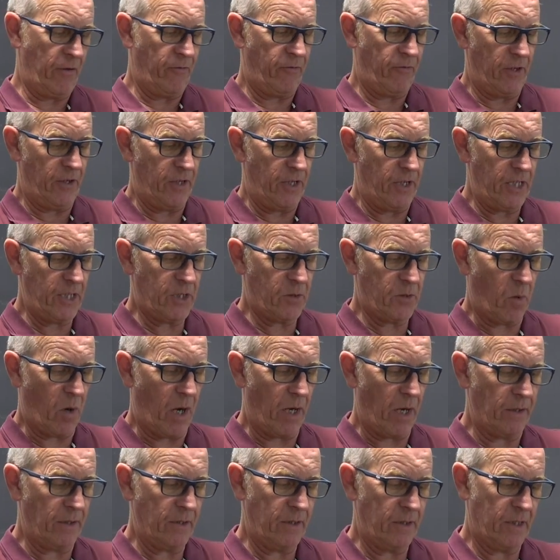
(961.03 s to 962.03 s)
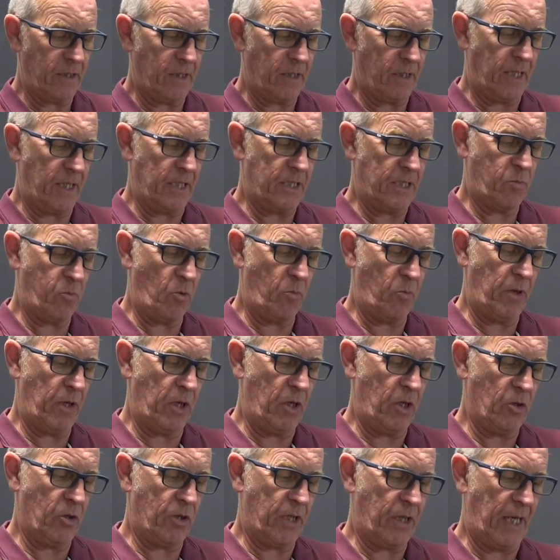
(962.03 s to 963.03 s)
for this one, this would be
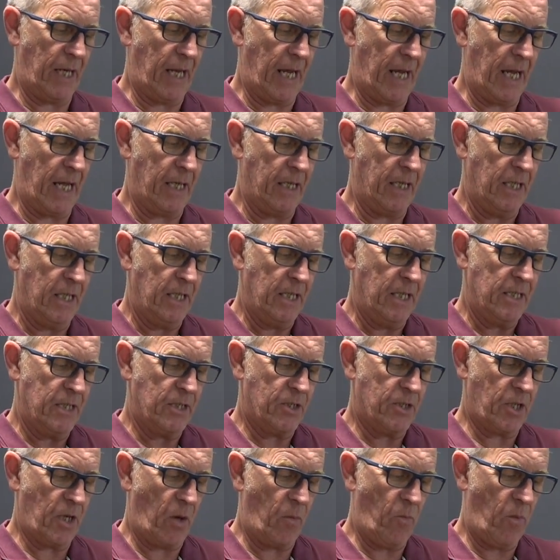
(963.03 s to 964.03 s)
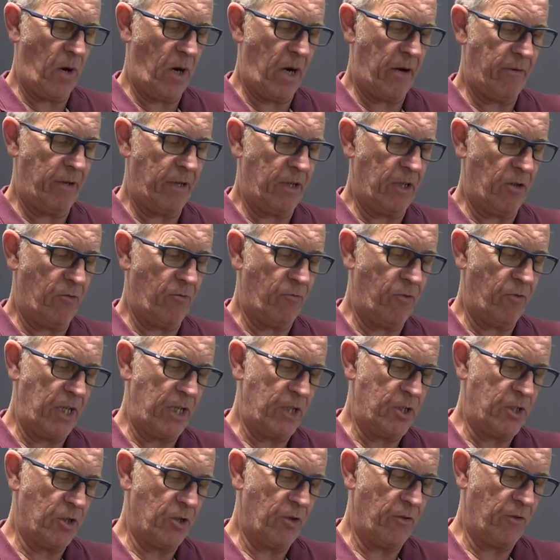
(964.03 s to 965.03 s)
looking at somewhere in the
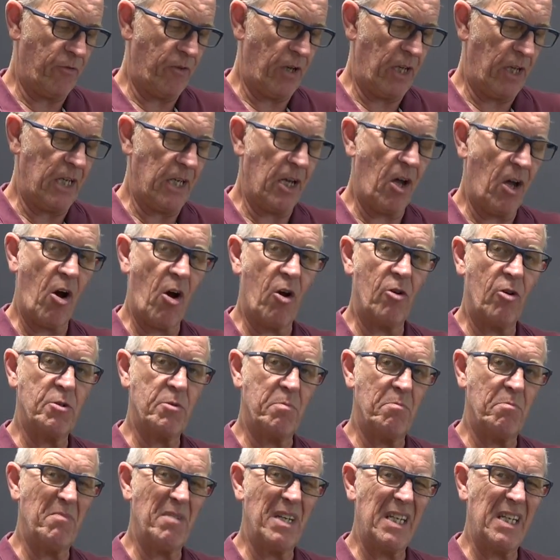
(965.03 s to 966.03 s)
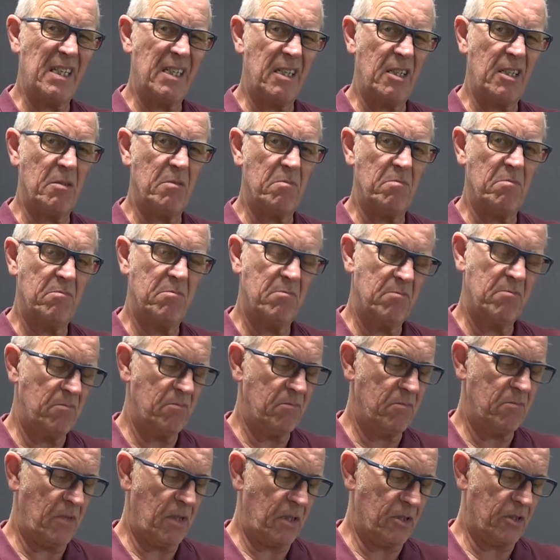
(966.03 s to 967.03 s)
region of a large medium
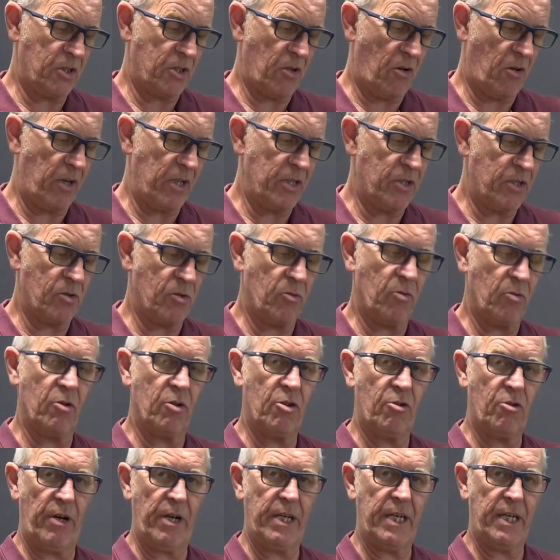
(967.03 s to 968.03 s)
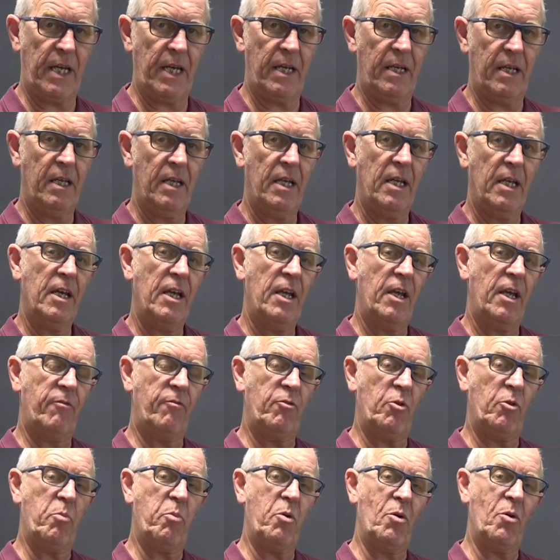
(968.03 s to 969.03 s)
size sort of cricket. If
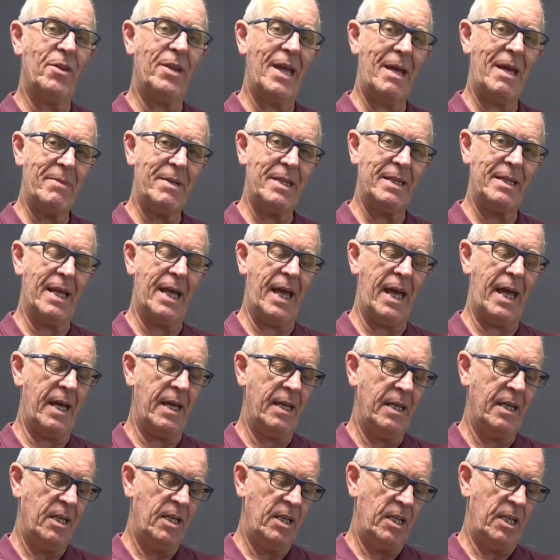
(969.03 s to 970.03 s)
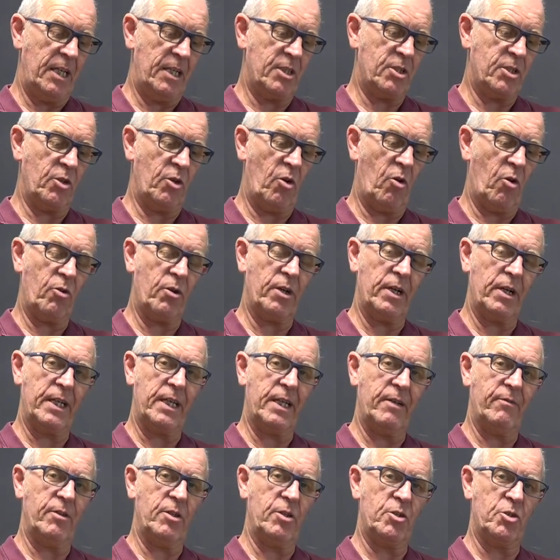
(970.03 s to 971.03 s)
you put them in there, it's not going to
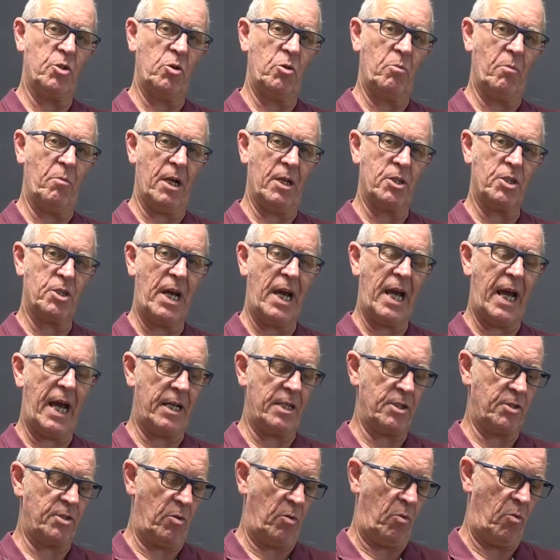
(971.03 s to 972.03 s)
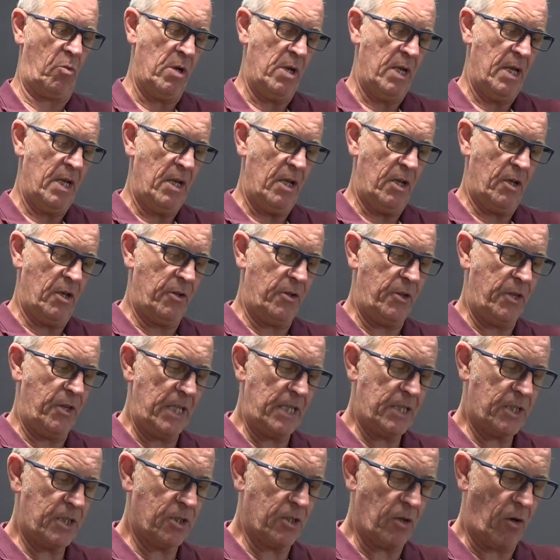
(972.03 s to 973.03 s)
give it too much hassle. At
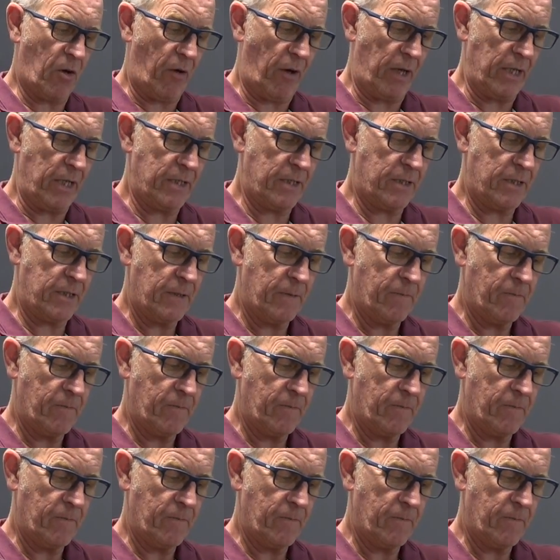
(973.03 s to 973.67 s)
this size,